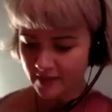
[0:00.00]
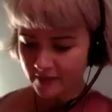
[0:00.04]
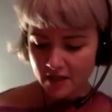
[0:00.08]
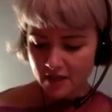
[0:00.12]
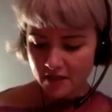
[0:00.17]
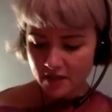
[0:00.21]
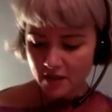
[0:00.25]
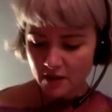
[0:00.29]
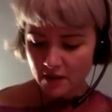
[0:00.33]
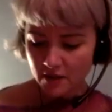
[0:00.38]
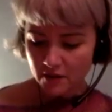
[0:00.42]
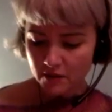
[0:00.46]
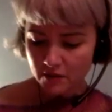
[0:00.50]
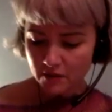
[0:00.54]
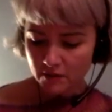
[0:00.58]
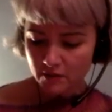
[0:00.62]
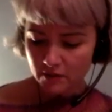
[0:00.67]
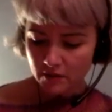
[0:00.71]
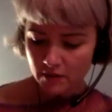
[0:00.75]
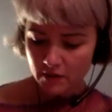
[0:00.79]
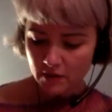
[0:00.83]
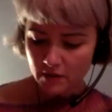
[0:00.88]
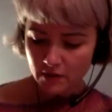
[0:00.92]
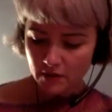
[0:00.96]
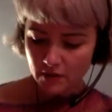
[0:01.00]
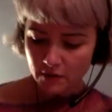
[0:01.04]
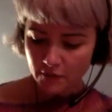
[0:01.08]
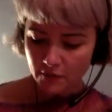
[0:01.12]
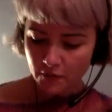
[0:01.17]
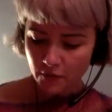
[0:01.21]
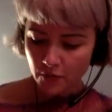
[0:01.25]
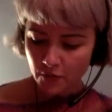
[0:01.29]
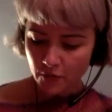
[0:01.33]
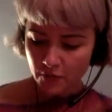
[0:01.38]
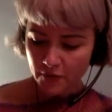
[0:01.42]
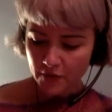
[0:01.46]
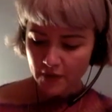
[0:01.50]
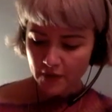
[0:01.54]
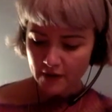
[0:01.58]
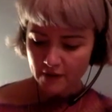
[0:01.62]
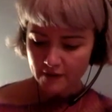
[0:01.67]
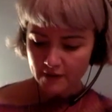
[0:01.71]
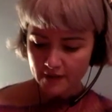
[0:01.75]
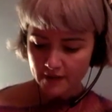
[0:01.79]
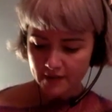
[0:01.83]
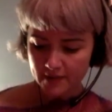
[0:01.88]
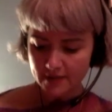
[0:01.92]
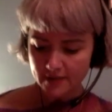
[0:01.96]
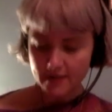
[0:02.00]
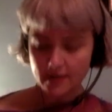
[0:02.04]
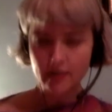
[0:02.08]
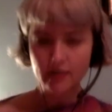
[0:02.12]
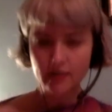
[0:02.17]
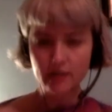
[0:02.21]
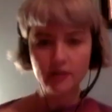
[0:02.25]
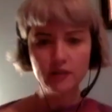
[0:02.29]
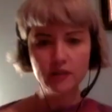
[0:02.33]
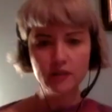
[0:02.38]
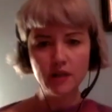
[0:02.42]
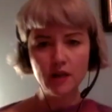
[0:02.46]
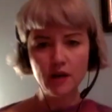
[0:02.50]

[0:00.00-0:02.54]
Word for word: So the four theories that